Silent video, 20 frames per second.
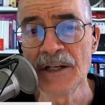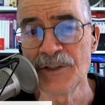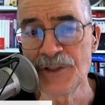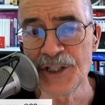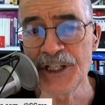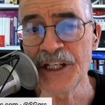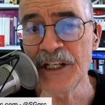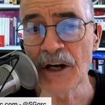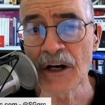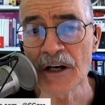
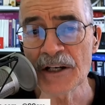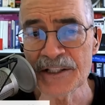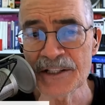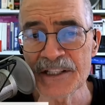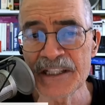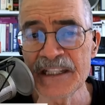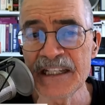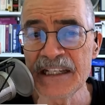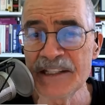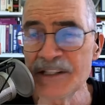g r
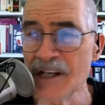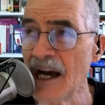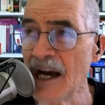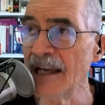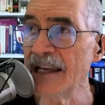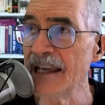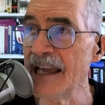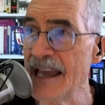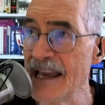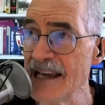c
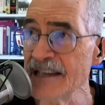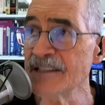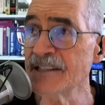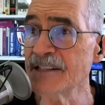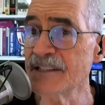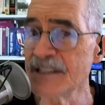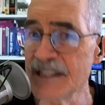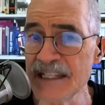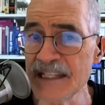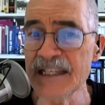dot s
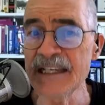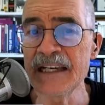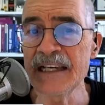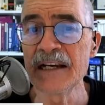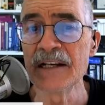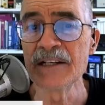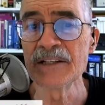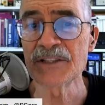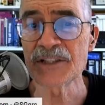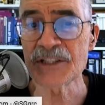c
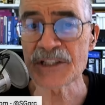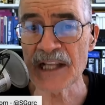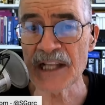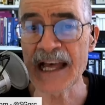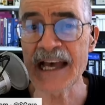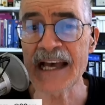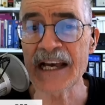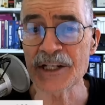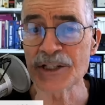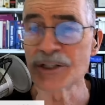
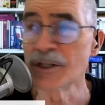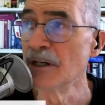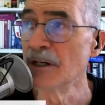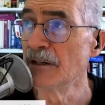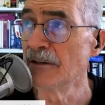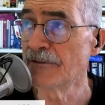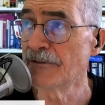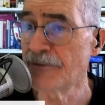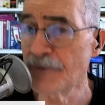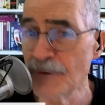slash
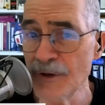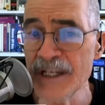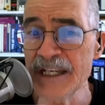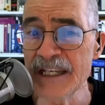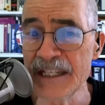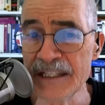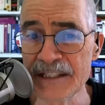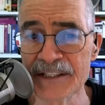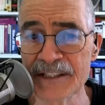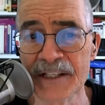
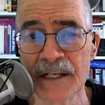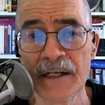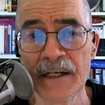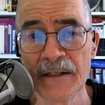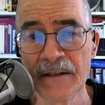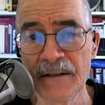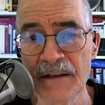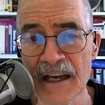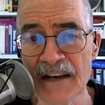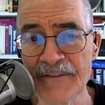freeze,
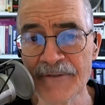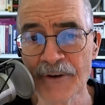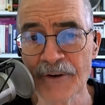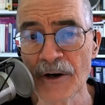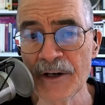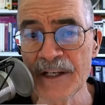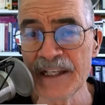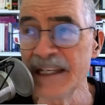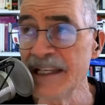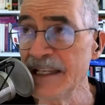F
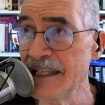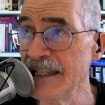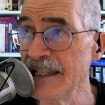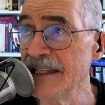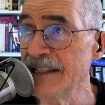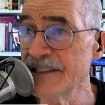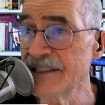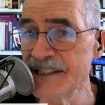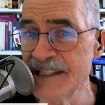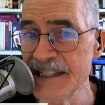R E
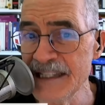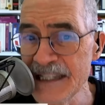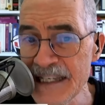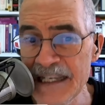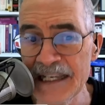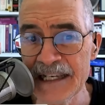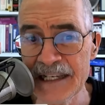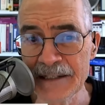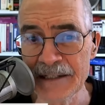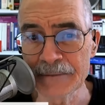E Z
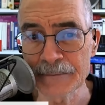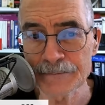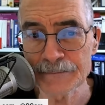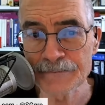E.